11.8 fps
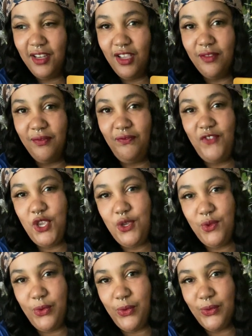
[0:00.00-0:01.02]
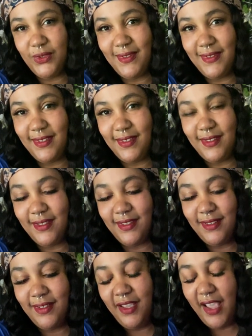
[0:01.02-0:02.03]
confused,
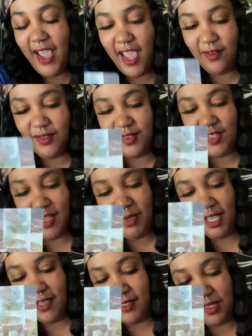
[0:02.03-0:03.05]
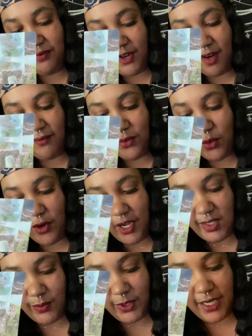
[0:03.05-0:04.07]
and seeming as if our
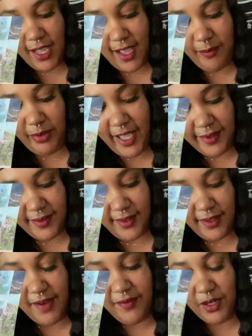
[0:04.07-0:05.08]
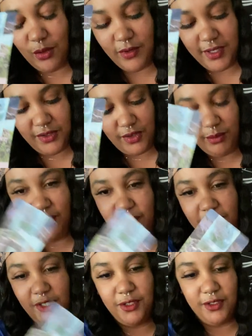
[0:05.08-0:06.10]
voids were complex and never going to be
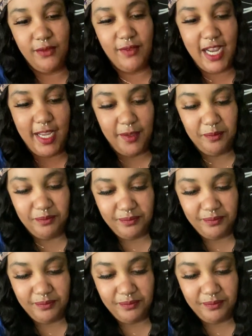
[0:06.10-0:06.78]
filled, right?